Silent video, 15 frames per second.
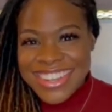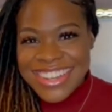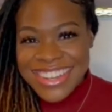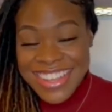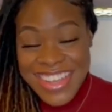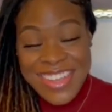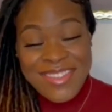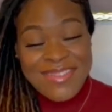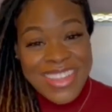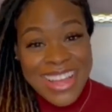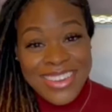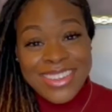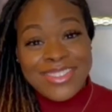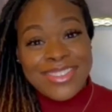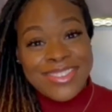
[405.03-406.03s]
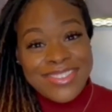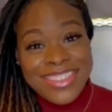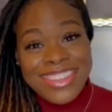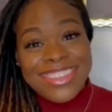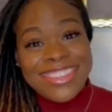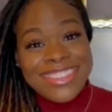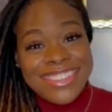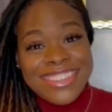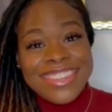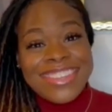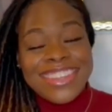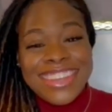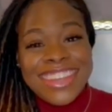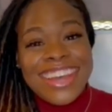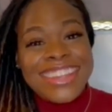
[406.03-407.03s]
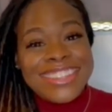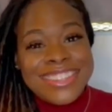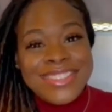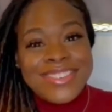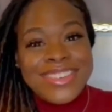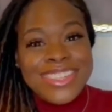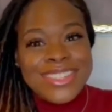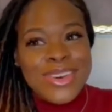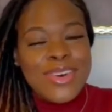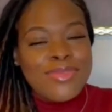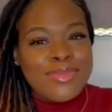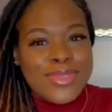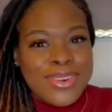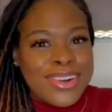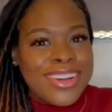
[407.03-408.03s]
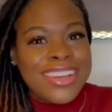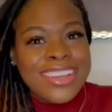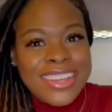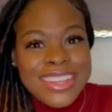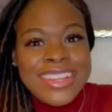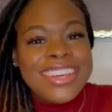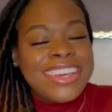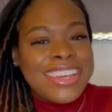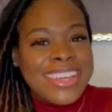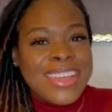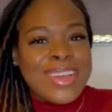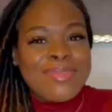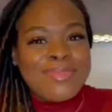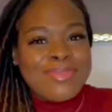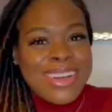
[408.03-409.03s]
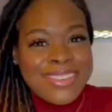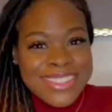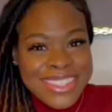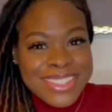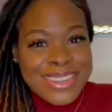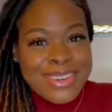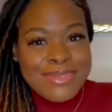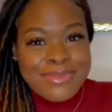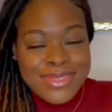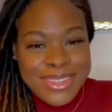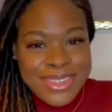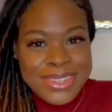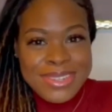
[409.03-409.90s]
Yep, I was 15 in high school, a sophomore. Yep, I was a sophomore.